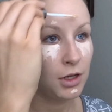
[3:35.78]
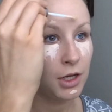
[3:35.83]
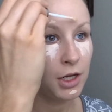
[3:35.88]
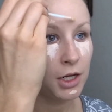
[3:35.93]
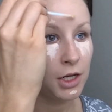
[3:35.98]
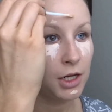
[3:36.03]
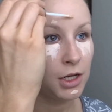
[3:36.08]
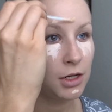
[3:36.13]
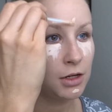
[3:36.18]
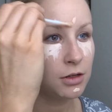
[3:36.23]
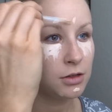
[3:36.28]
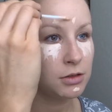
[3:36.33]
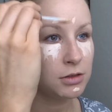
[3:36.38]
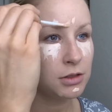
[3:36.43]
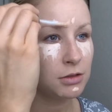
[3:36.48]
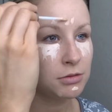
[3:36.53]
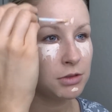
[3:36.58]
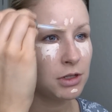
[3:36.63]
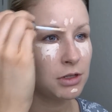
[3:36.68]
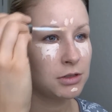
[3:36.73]
And
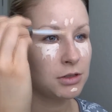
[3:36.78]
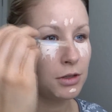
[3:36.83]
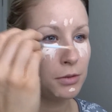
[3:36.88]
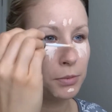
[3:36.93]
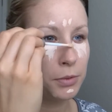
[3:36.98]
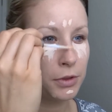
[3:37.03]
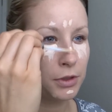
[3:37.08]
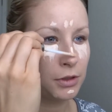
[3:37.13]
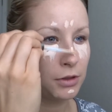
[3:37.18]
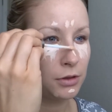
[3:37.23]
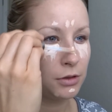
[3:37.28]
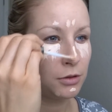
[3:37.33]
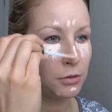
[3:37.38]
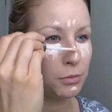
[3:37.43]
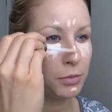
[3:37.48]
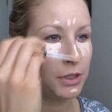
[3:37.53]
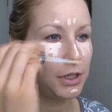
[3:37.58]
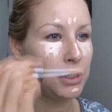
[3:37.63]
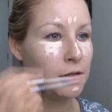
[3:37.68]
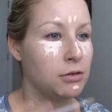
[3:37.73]
sometimes I'll put a little
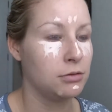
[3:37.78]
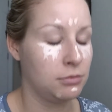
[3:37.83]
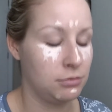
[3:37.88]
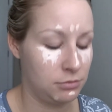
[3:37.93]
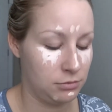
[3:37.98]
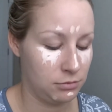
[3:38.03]
bit